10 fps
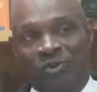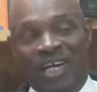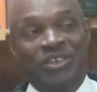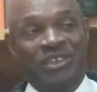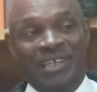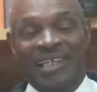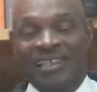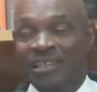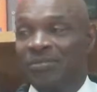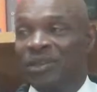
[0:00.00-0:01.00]
why should I
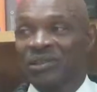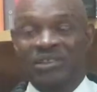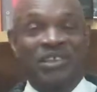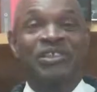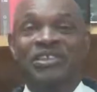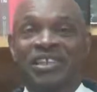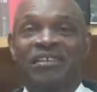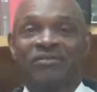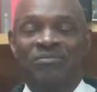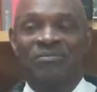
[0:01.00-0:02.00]
keep all the good
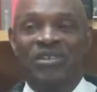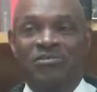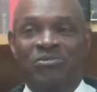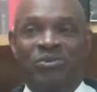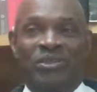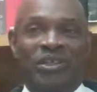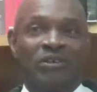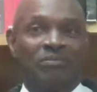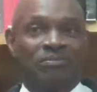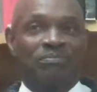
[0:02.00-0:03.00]
stuff when
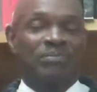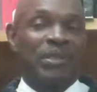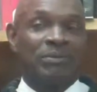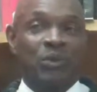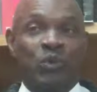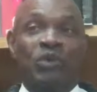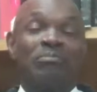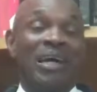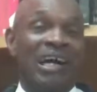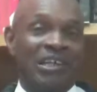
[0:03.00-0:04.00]
there are people who
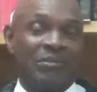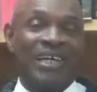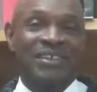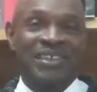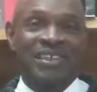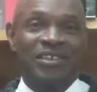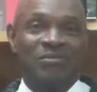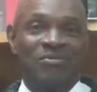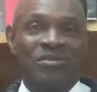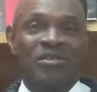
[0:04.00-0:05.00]
admired him out there
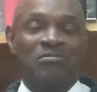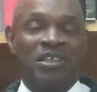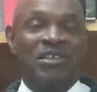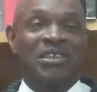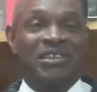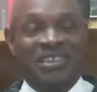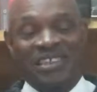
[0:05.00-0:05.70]
that could